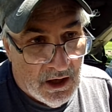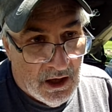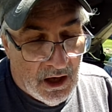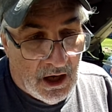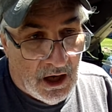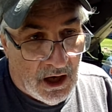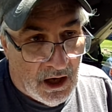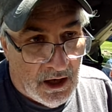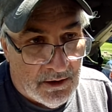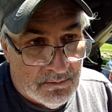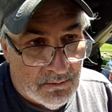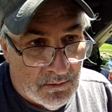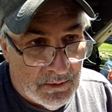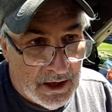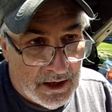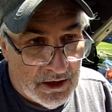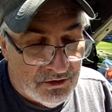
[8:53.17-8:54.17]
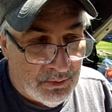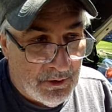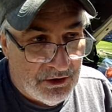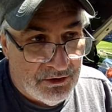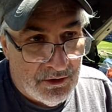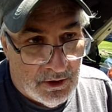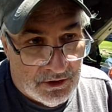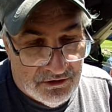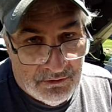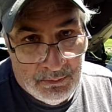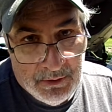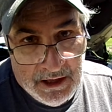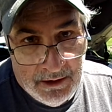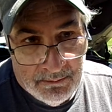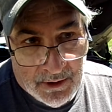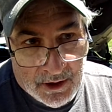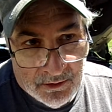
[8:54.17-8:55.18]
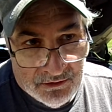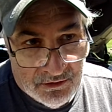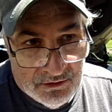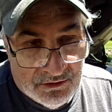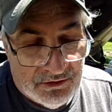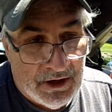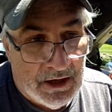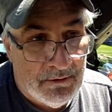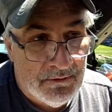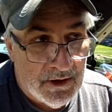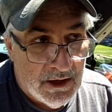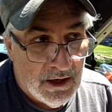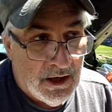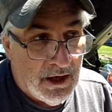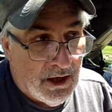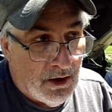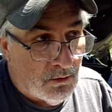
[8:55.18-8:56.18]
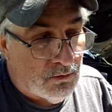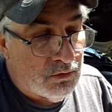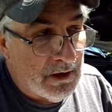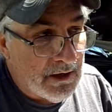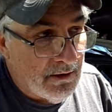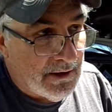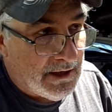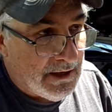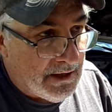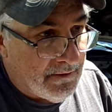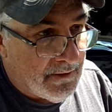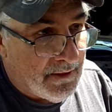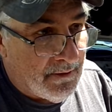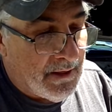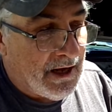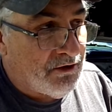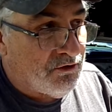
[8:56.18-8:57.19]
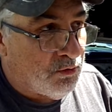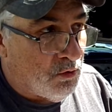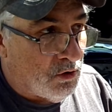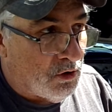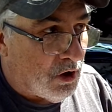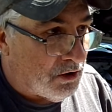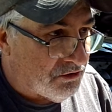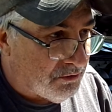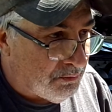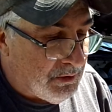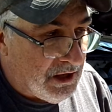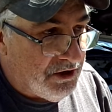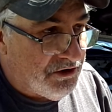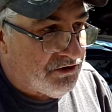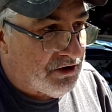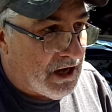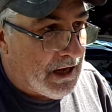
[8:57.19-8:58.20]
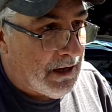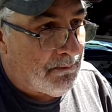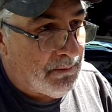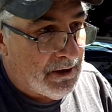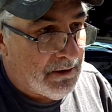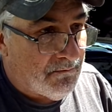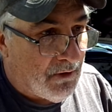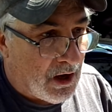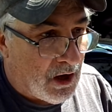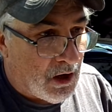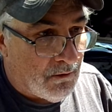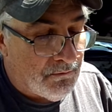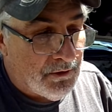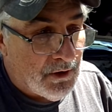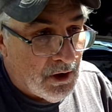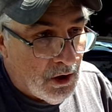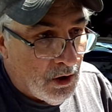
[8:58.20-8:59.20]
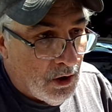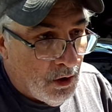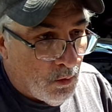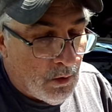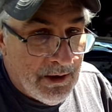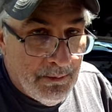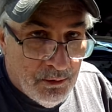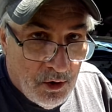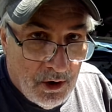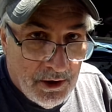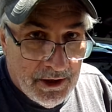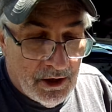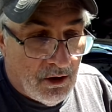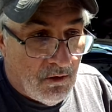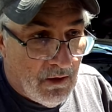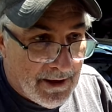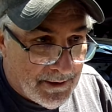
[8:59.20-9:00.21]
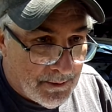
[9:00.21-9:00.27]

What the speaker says: and especially on speedboats and stuff. Really, that's where our speed shop evolved. We brought in a lot of